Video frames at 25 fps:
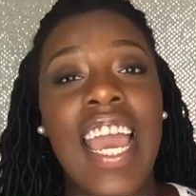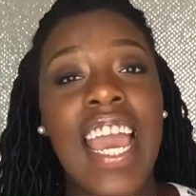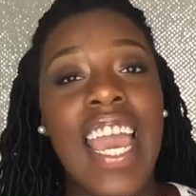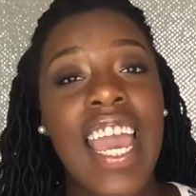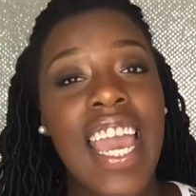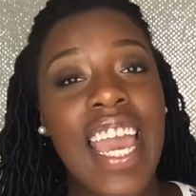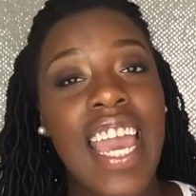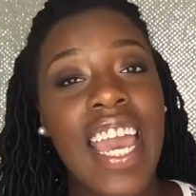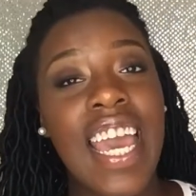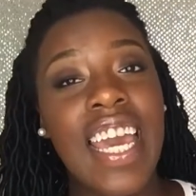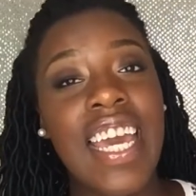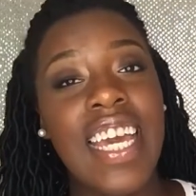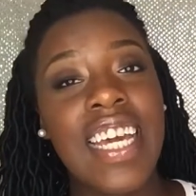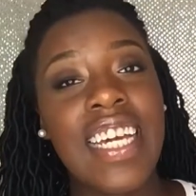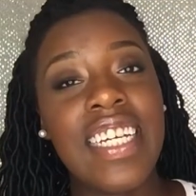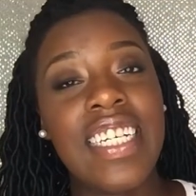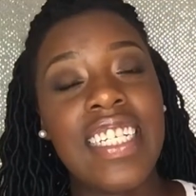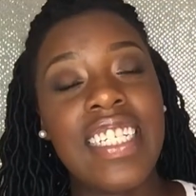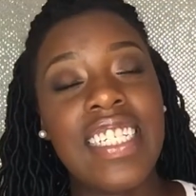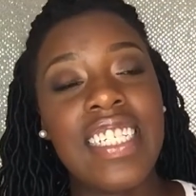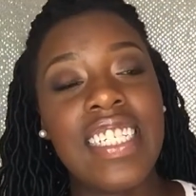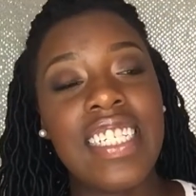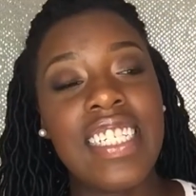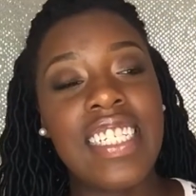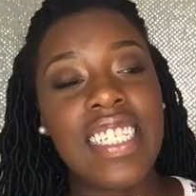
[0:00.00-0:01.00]

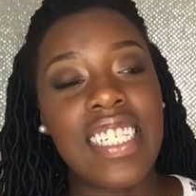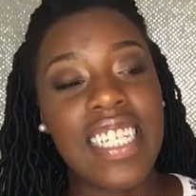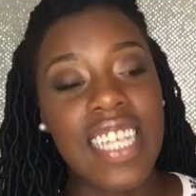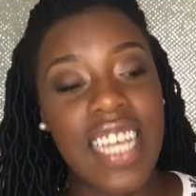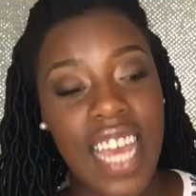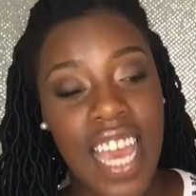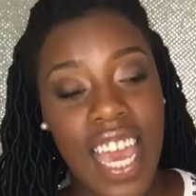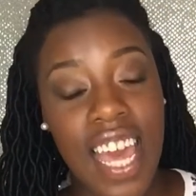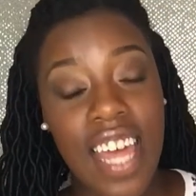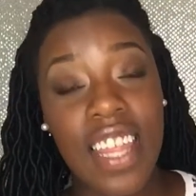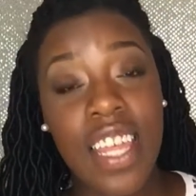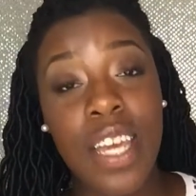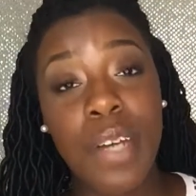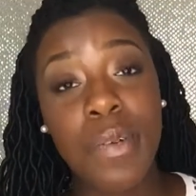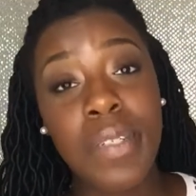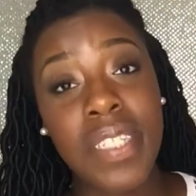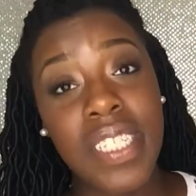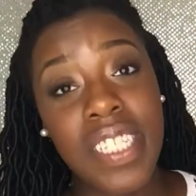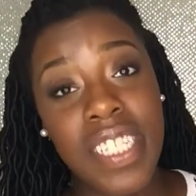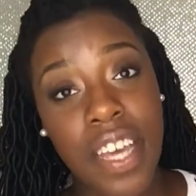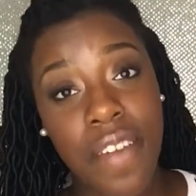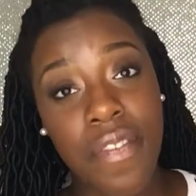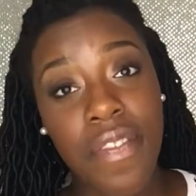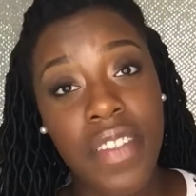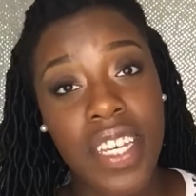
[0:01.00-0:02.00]
And yeah, there
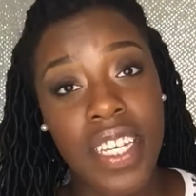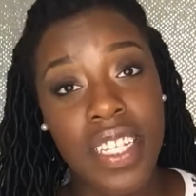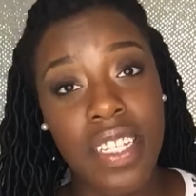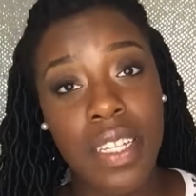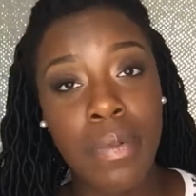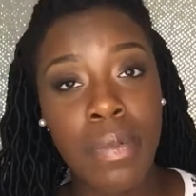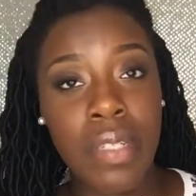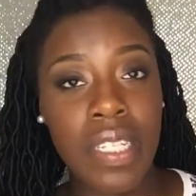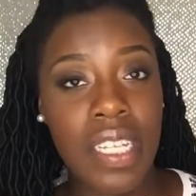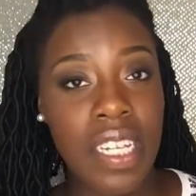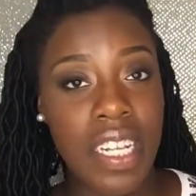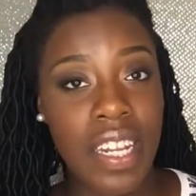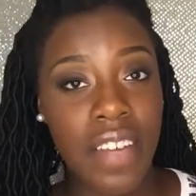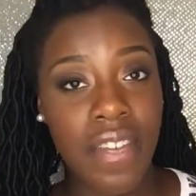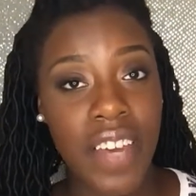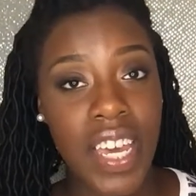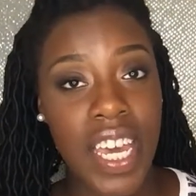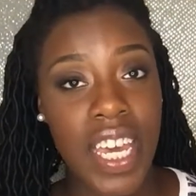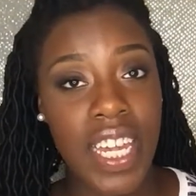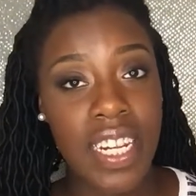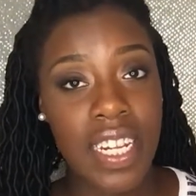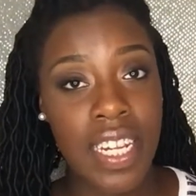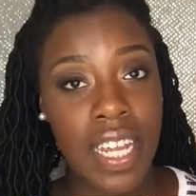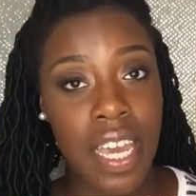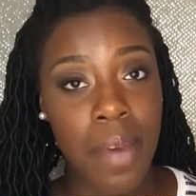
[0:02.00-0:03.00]
was definitely some
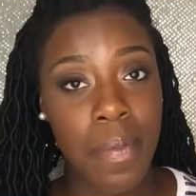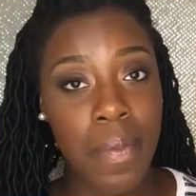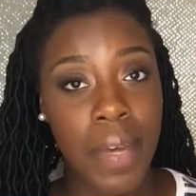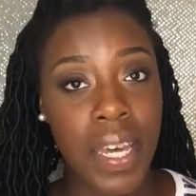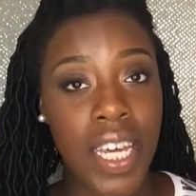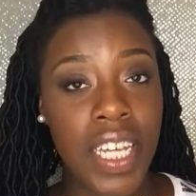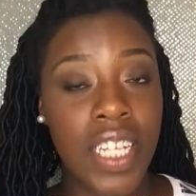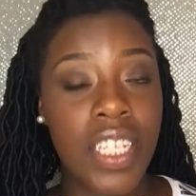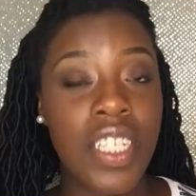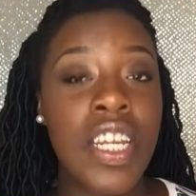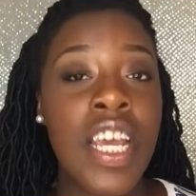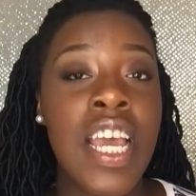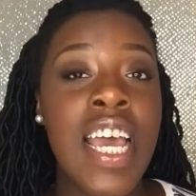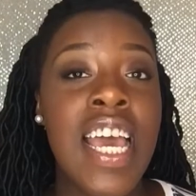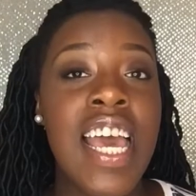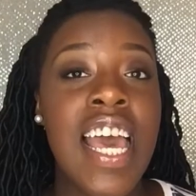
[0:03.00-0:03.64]
significant damage.